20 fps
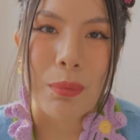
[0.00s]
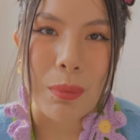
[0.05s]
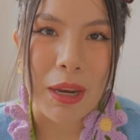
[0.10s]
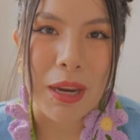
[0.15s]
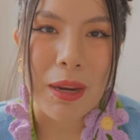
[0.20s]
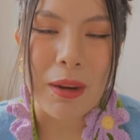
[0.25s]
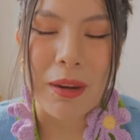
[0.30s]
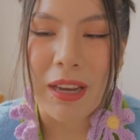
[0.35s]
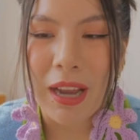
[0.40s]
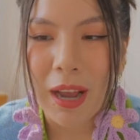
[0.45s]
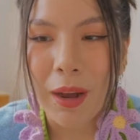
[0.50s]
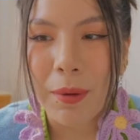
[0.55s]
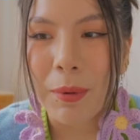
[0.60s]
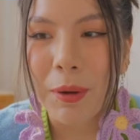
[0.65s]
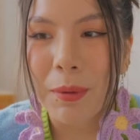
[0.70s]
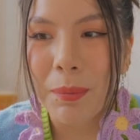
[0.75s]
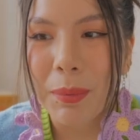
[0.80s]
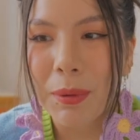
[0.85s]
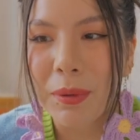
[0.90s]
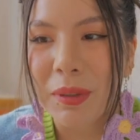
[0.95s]
white
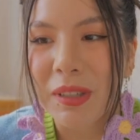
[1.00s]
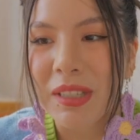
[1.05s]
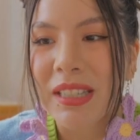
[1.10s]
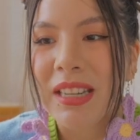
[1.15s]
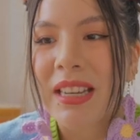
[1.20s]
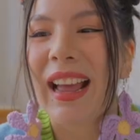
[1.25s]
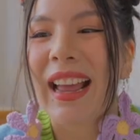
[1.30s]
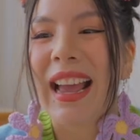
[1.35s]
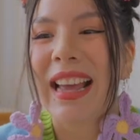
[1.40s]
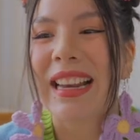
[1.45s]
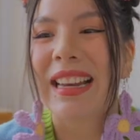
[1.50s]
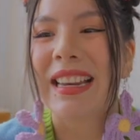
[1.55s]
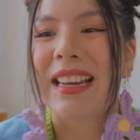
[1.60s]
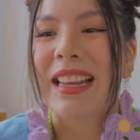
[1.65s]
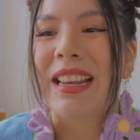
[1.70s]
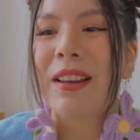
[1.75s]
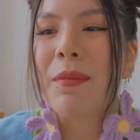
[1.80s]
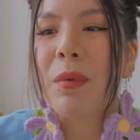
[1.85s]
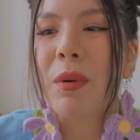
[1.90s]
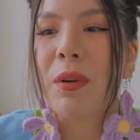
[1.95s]
cowboy boots. I added
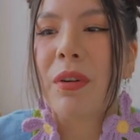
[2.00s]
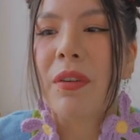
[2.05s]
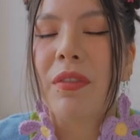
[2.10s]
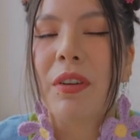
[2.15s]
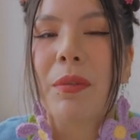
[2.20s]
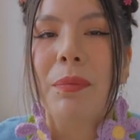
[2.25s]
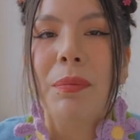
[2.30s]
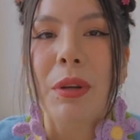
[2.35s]
in more of a